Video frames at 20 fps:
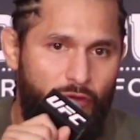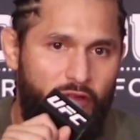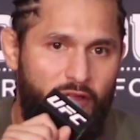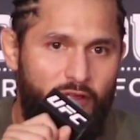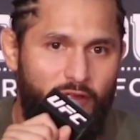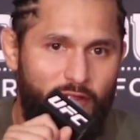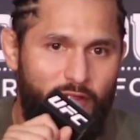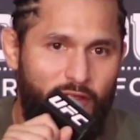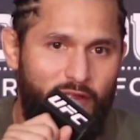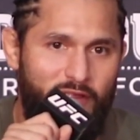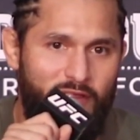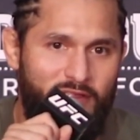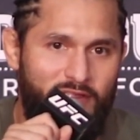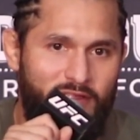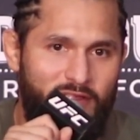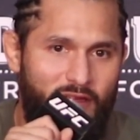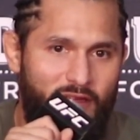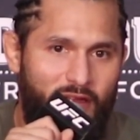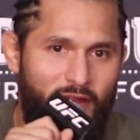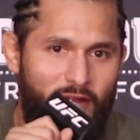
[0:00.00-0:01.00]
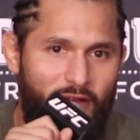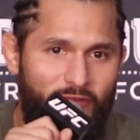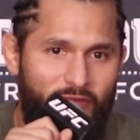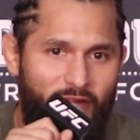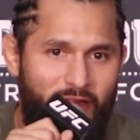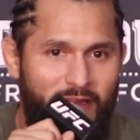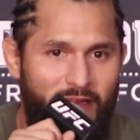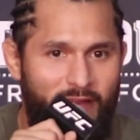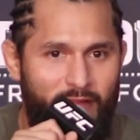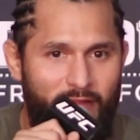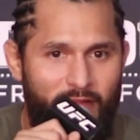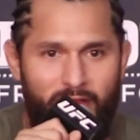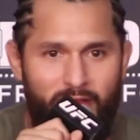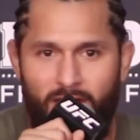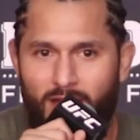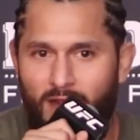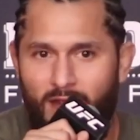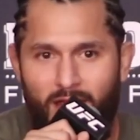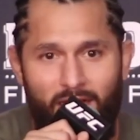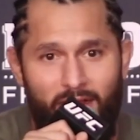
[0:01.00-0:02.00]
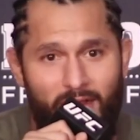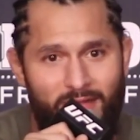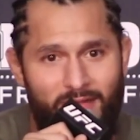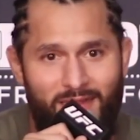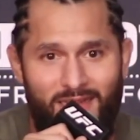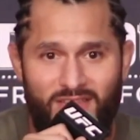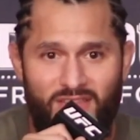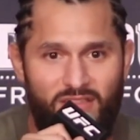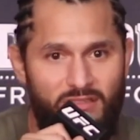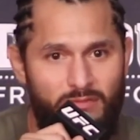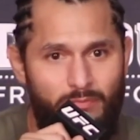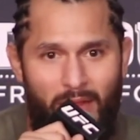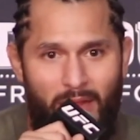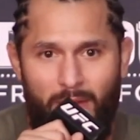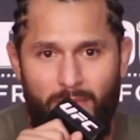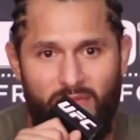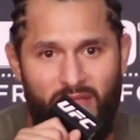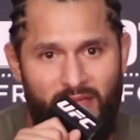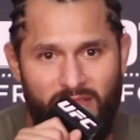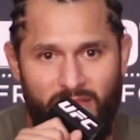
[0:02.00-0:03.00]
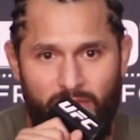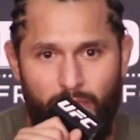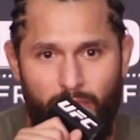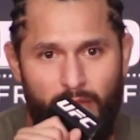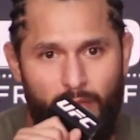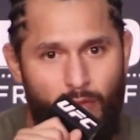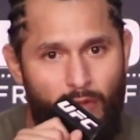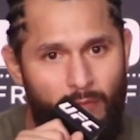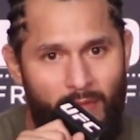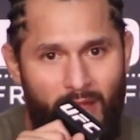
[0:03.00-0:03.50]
thing to this fighting thing, and that's just baptizing people.